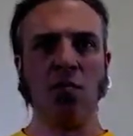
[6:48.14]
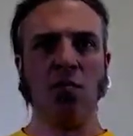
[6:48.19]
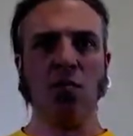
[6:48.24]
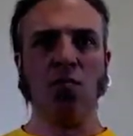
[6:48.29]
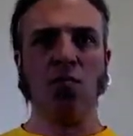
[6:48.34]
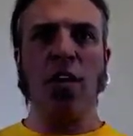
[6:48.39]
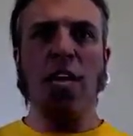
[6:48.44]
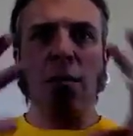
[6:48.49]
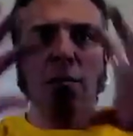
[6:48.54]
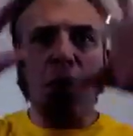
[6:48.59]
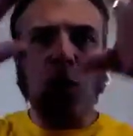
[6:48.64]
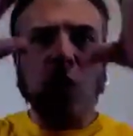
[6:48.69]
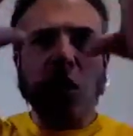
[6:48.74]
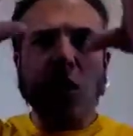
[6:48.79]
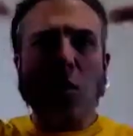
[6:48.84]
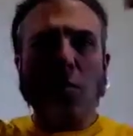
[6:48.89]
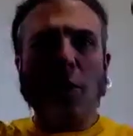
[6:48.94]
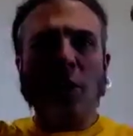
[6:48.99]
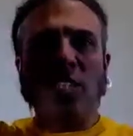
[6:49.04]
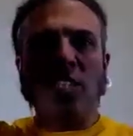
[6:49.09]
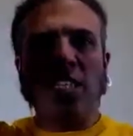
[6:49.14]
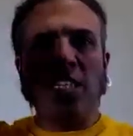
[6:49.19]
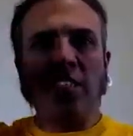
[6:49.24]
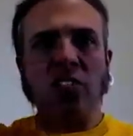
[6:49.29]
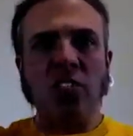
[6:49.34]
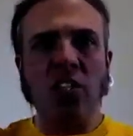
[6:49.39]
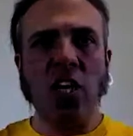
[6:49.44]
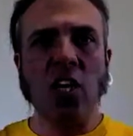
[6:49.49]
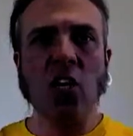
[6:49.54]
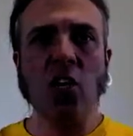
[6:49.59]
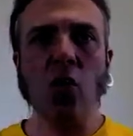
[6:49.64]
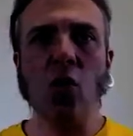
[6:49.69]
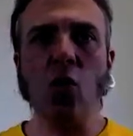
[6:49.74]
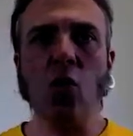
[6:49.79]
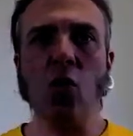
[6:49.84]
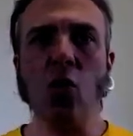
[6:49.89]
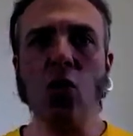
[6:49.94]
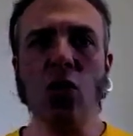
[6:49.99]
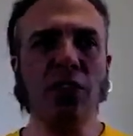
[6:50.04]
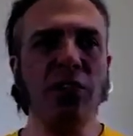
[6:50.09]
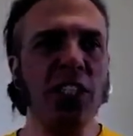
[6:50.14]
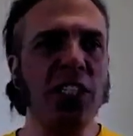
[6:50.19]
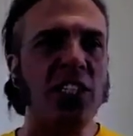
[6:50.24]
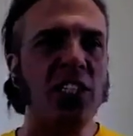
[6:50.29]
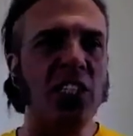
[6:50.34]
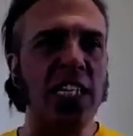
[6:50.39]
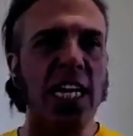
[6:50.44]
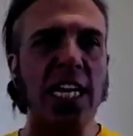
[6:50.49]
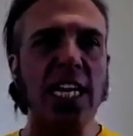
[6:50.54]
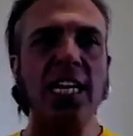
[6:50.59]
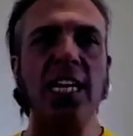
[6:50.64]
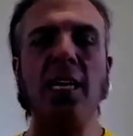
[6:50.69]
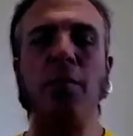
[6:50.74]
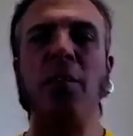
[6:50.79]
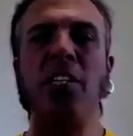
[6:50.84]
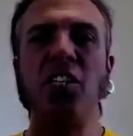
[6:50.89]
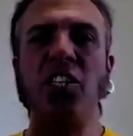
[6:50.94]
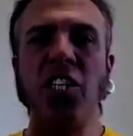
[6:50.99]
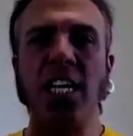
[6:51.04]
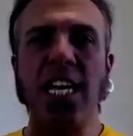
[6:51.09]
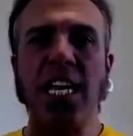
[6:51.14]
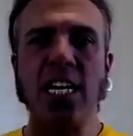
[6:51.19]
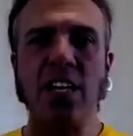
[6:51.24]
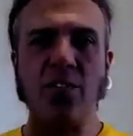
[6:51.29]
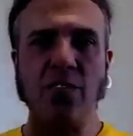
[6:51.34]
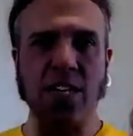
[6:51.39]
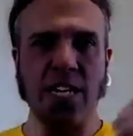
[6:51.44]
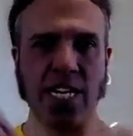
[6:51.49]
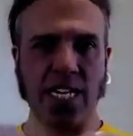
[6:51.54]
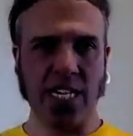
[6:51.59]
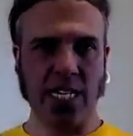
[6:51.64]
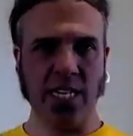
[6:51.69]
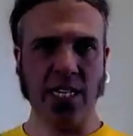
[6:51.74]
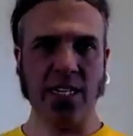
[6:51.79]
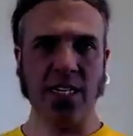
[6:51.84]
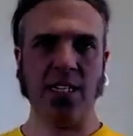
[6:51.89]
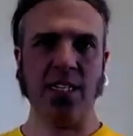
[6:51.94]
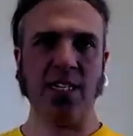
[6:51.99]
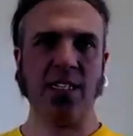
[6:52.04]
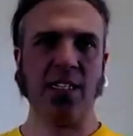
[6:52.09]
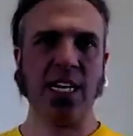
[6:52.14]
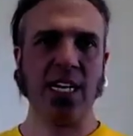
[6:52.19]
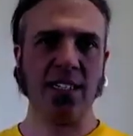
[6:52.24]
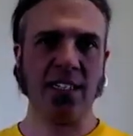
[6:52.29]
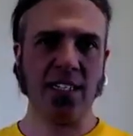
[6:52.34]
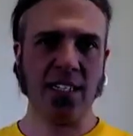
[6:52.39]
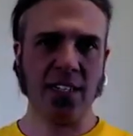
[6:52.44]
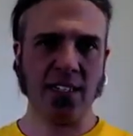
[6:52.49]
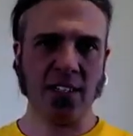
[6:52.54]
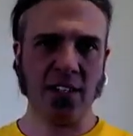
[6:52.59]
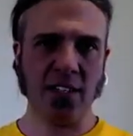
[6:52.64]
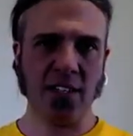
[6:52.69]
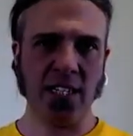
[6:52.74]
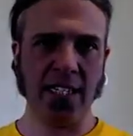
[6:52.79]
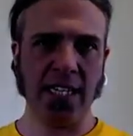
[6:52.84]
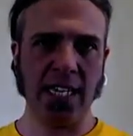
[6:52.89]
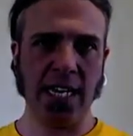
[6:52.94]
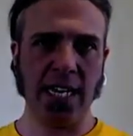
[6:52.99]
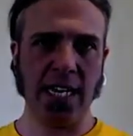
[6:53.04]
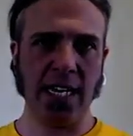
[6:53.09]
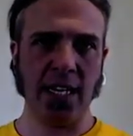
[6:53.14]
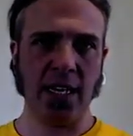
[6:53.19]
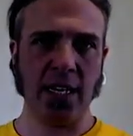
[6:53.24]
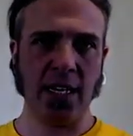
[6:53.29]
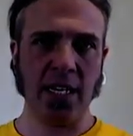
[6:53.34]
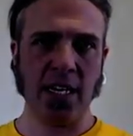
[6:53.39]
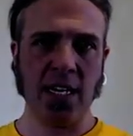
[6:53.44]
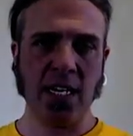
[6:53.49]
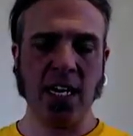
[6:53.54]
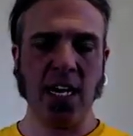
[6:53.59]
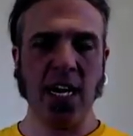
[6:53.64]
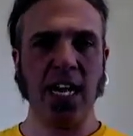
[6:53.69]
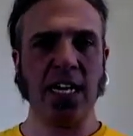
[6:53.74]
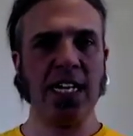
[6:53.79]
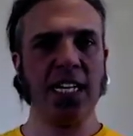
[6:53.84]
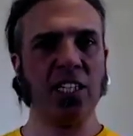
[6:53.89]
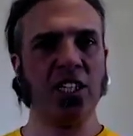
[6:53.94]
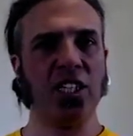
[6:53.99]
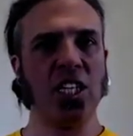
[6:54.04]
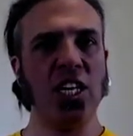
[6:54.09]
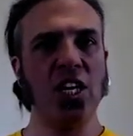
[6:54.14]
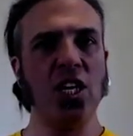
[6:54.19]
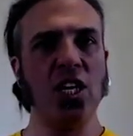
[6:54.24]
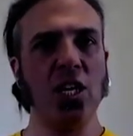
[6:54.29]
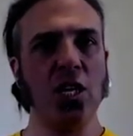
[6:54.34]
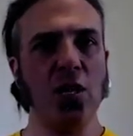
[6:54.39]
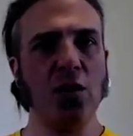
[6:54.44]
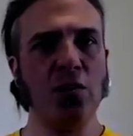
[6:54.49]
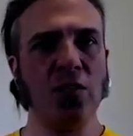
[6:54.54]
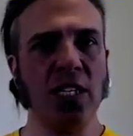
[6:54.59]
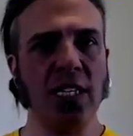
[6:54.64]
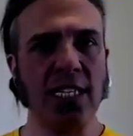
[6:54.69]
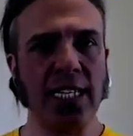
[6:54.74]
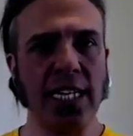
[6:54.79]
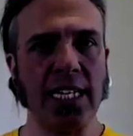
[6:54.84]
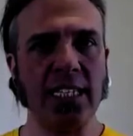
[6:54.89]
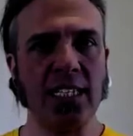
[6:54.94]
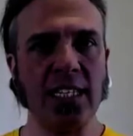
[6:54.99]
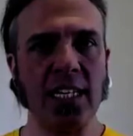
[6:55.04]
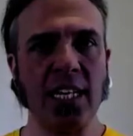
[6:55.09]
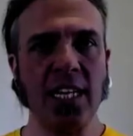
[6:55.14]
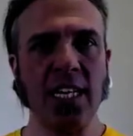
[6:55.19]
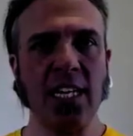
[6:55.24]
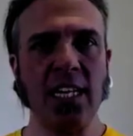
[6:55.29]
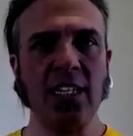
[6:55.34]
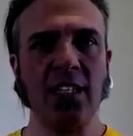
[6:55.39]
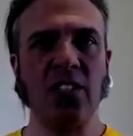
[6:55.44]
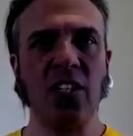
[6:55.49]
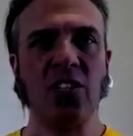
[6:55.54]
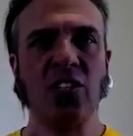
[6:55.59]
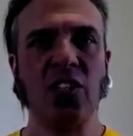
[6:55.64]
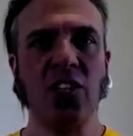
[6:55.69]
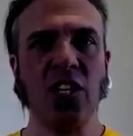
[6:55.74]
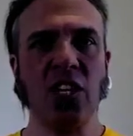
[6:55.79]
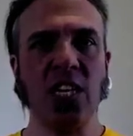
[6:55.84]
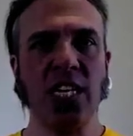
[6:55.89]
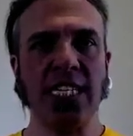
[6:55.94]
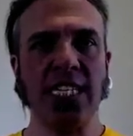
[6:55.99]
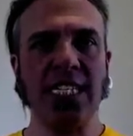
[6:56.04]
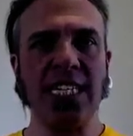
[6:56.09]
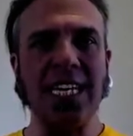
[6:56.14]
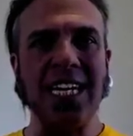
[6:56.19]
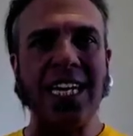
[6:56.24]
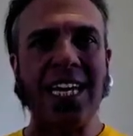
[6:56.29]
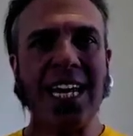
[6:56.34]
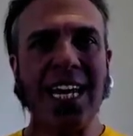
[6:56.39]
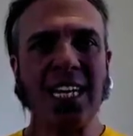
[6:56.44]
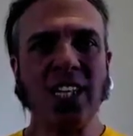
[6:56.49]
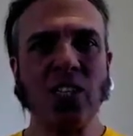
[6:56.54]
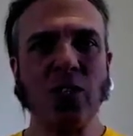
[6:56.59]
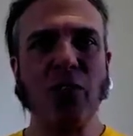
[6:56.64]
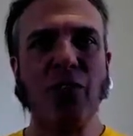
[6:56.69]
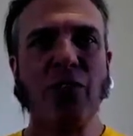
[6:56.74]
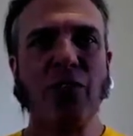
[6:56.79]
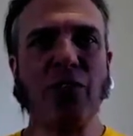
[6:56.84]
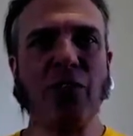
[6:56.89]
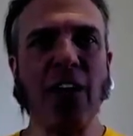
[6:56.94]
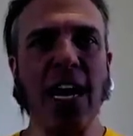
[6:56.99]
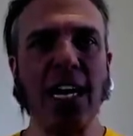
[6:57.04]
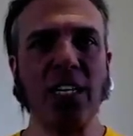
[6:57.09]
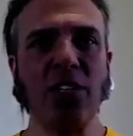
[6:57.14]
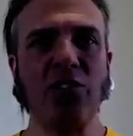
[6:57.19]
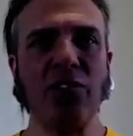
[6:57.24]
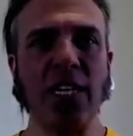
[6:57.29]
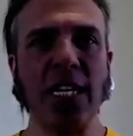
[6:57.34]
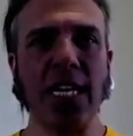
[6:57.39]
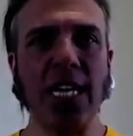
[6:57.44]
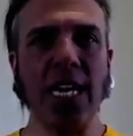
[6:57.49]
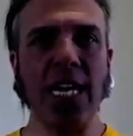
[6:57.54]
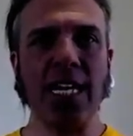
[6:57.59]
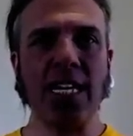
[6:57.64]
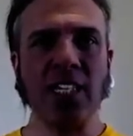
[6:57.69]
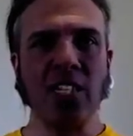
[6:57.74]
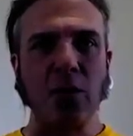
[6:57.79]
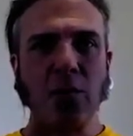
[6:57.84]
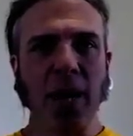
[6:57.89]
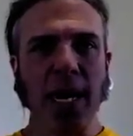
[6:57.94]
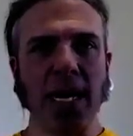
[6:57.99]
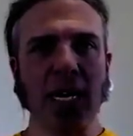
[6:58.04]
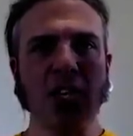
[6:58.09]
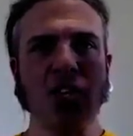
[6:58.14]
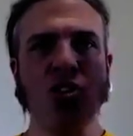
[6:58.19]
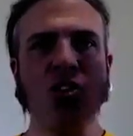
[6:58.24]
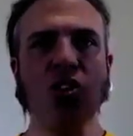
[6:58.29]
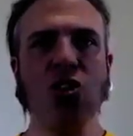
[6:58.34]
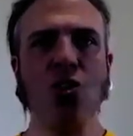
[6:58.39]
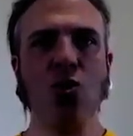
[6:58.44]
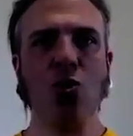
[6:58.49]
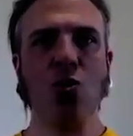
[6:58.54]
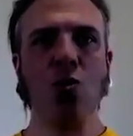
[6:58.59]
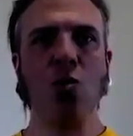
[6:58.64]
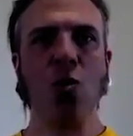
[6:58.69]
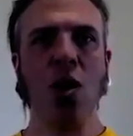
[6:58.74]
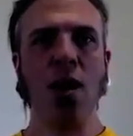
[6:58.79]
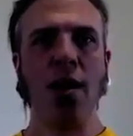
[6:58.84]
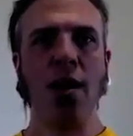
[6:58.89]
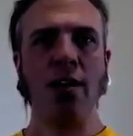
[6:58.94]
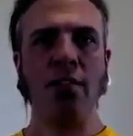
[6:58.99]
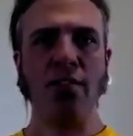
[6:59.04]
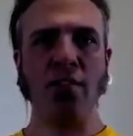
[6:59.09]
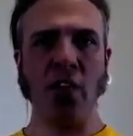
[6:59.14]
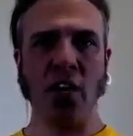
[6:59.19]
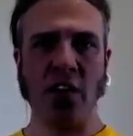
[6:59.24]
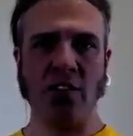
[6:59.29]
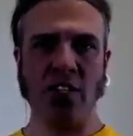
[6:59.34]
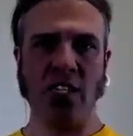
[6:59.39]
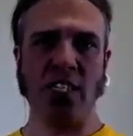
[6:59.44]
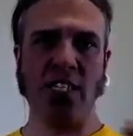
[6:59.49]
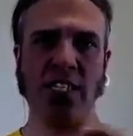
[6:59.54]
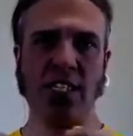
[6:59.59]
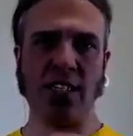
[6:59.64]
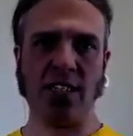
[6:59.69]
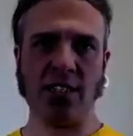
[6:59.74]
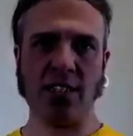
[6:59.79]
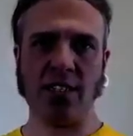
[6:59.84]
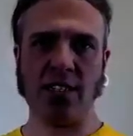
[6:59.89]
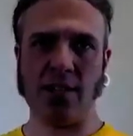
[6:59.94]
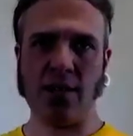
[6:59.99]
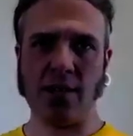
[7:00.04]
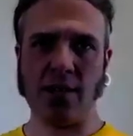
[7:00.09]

repurposes all of the cellular machinery that's inside there, and actually uses it to turn it into a factory to make new viruses.